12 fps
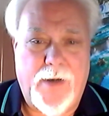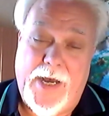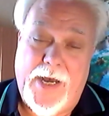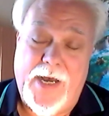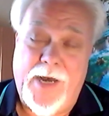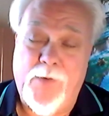
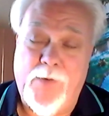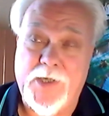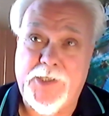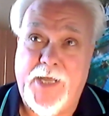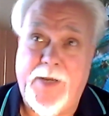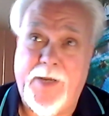I, I want to
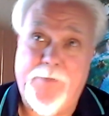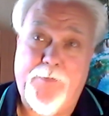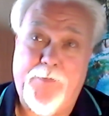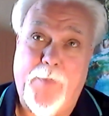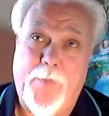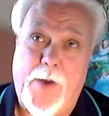say,
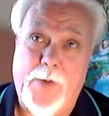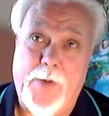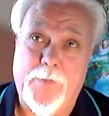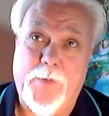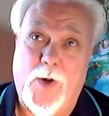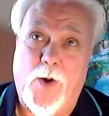
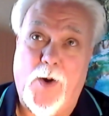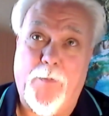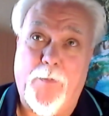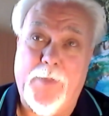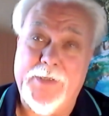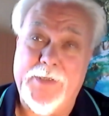
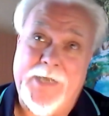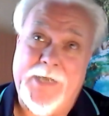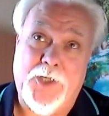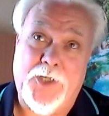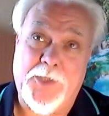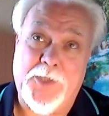not
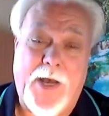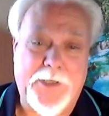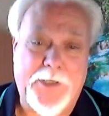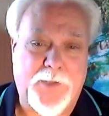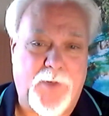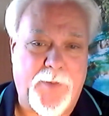just
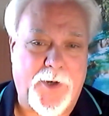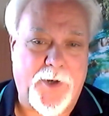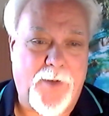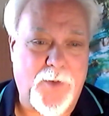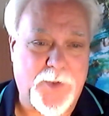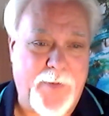possible, but
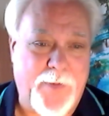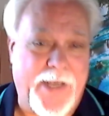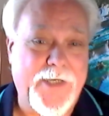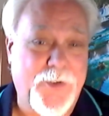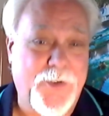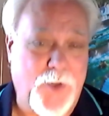almost
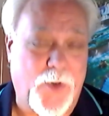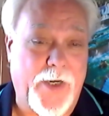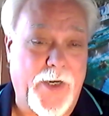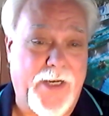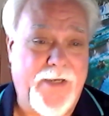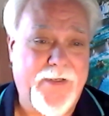
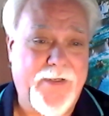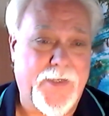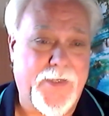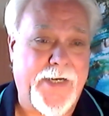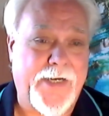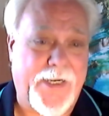mandatory
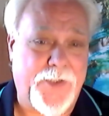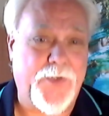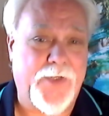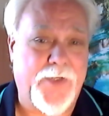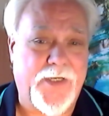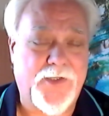that I do
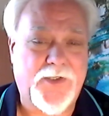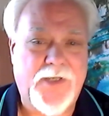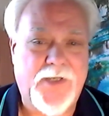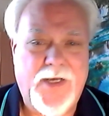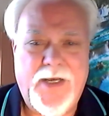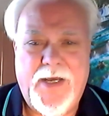this.
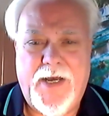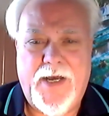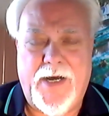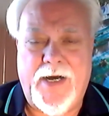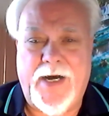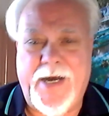
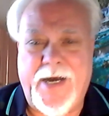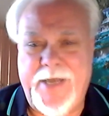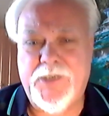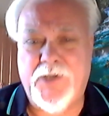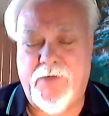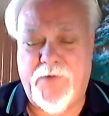Uh, I
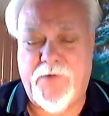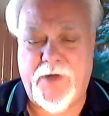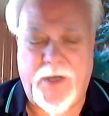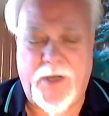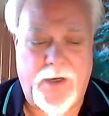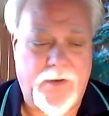had suffered
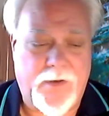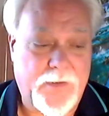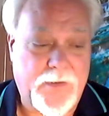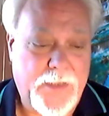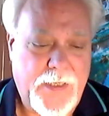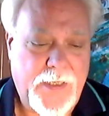a,
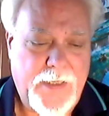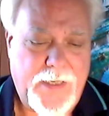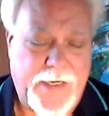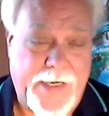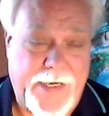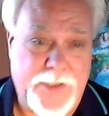
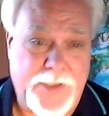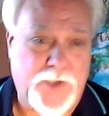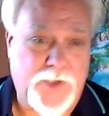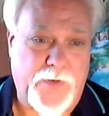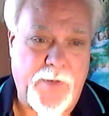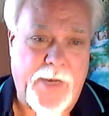a, head
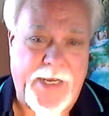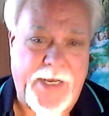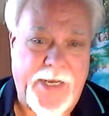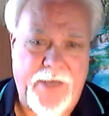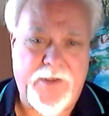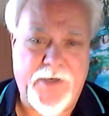injury, my
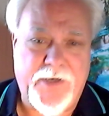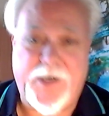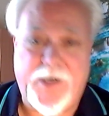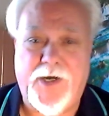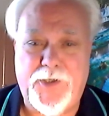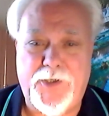eighth
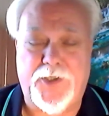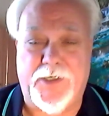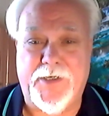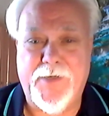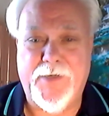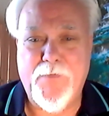concussion,